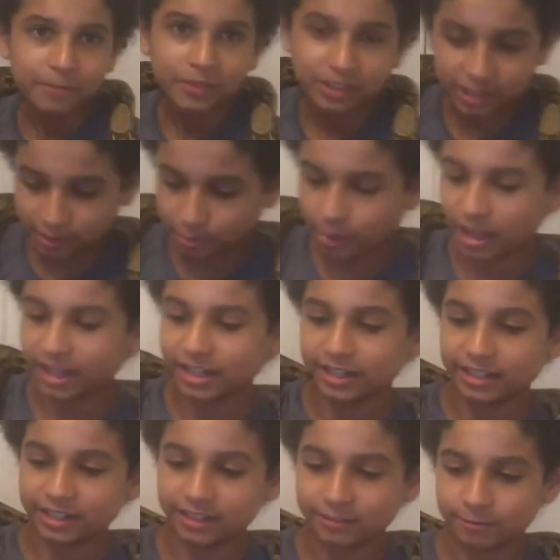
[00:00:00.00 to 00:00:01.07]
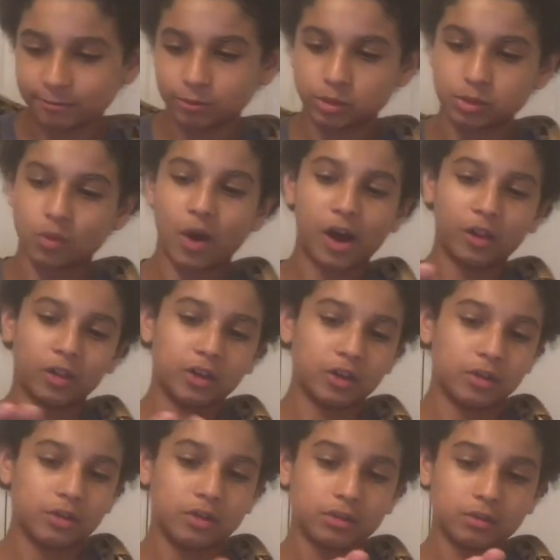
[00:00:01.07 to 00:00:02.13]
She can probably
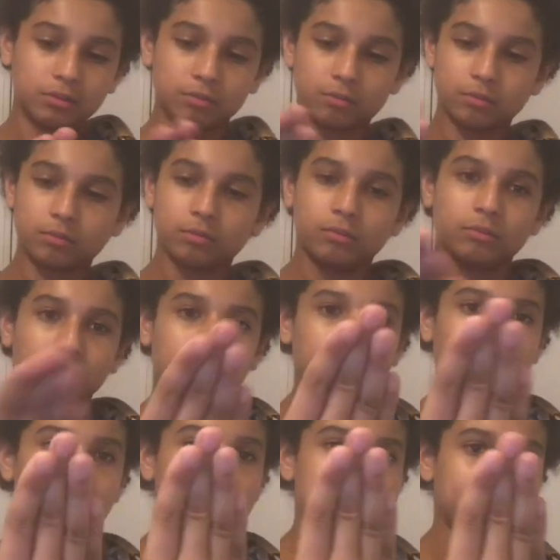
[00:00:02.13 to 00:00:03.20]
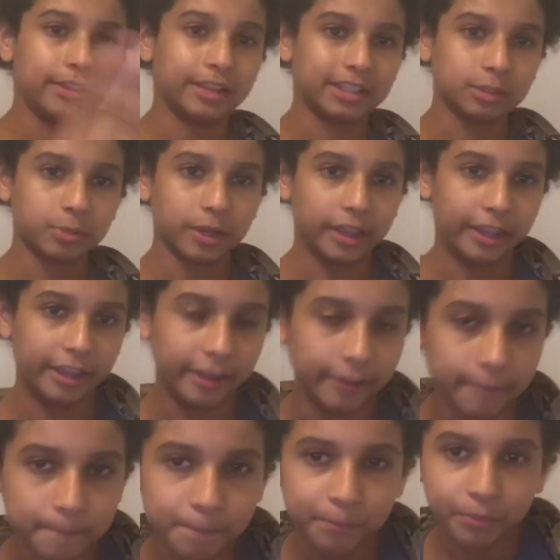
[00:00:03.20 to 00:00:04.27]
swallow that, and that's probably
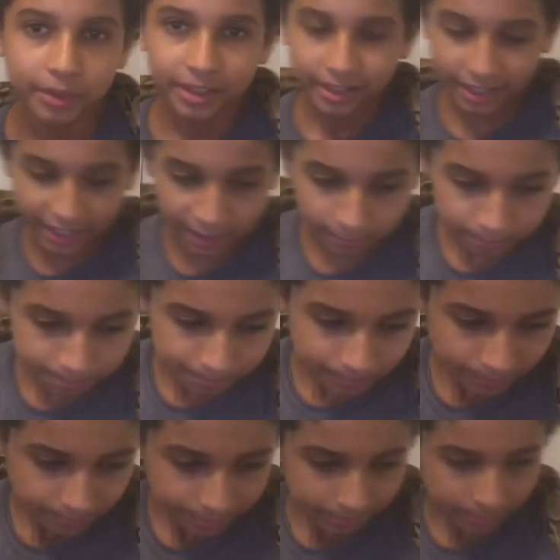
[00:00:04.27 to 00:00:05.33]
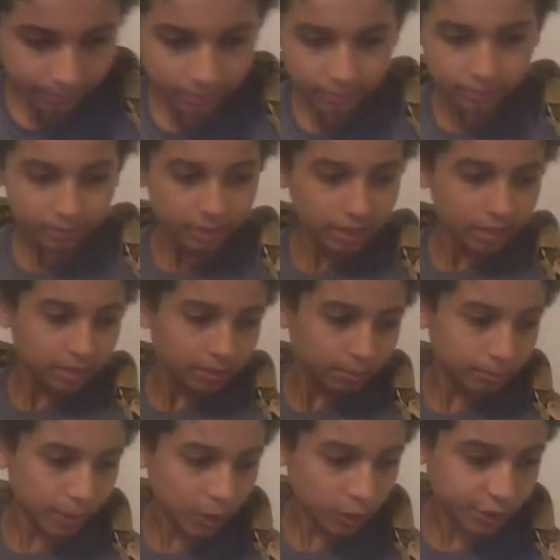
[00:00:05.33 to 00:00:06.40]
it. And
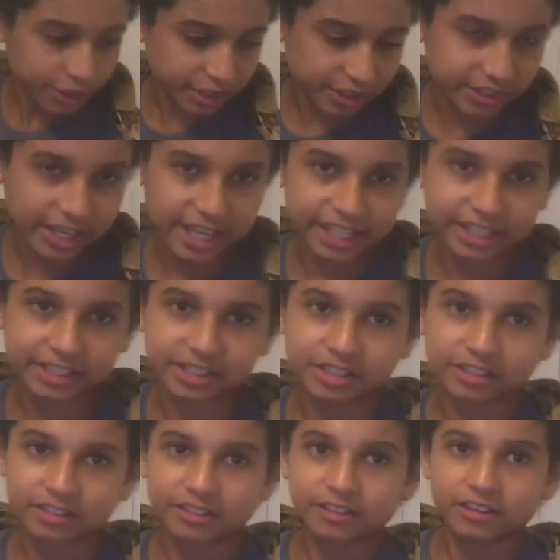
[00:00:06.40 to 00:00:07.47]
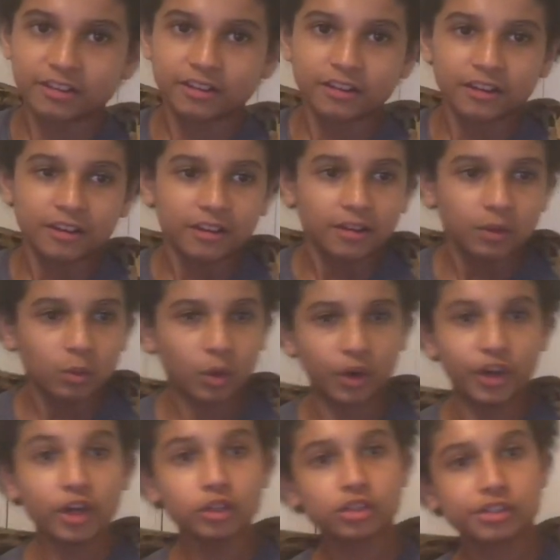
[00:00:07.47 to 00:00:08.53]
most snakes,
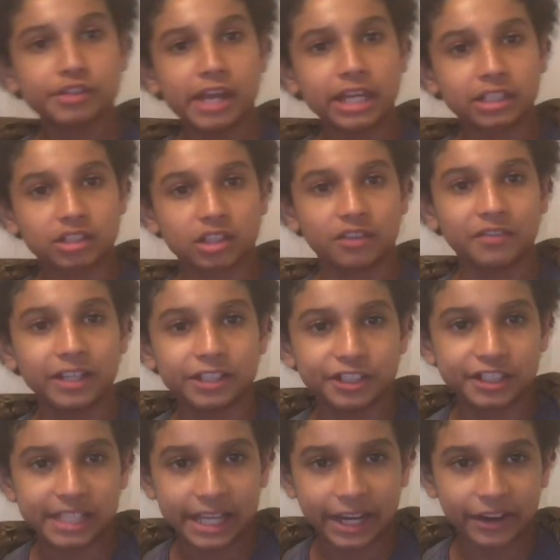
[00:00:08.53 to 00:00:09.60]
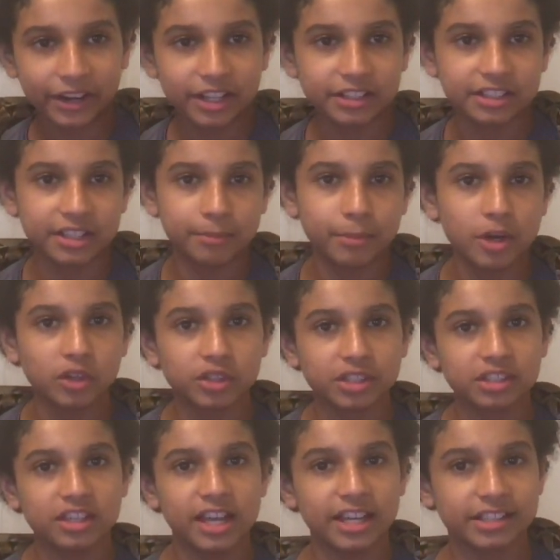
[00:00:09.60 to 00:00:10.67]
well, no snakes are vegetarians, and
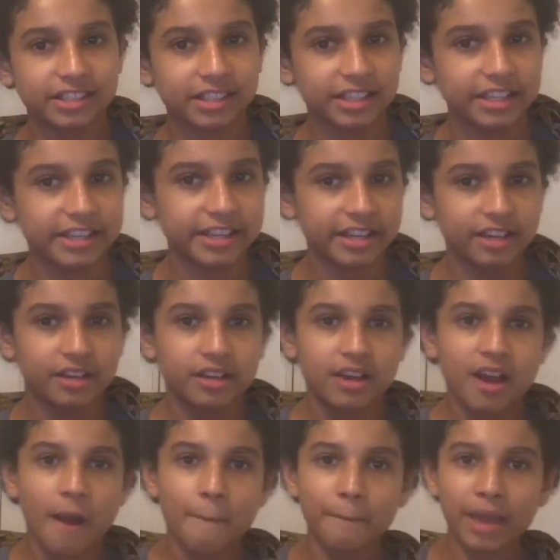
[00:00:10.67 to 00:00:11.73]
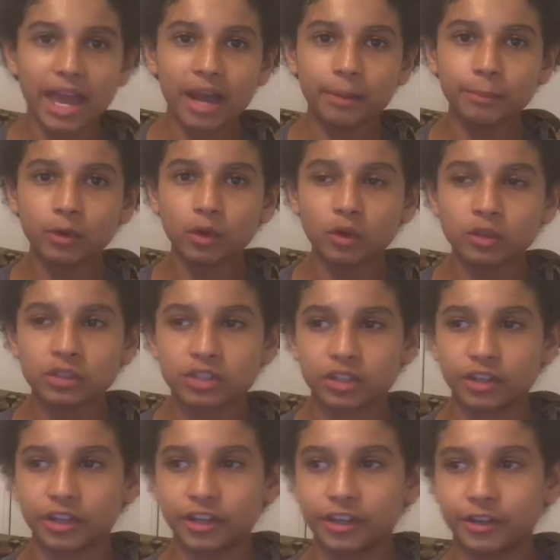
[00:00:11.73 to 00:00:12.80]
most snakes eat mammals
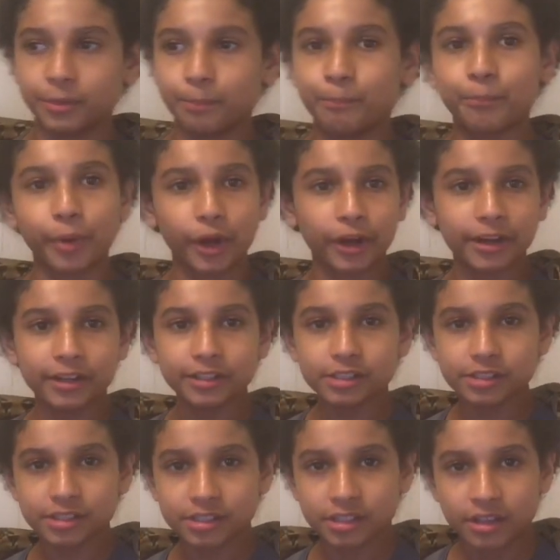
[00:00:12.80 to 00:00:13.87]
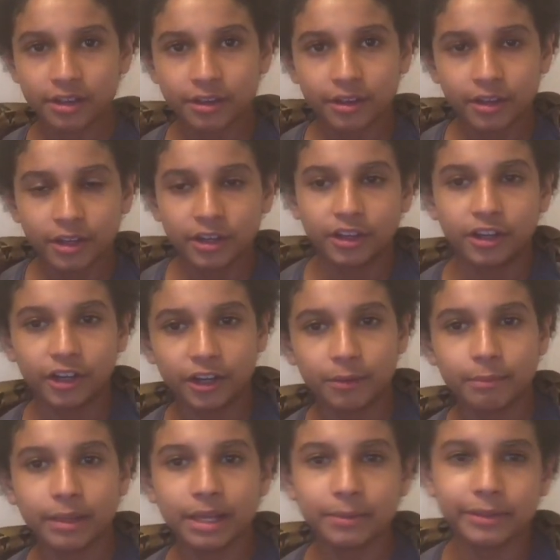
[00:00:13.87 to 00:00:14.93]
or birds,
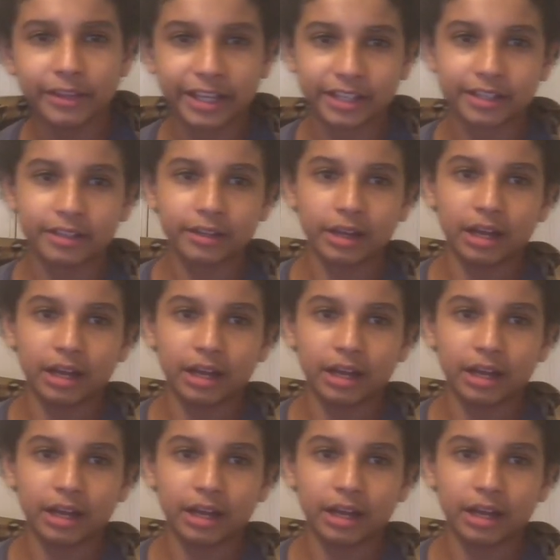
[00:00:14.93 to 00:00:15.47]
or maybe like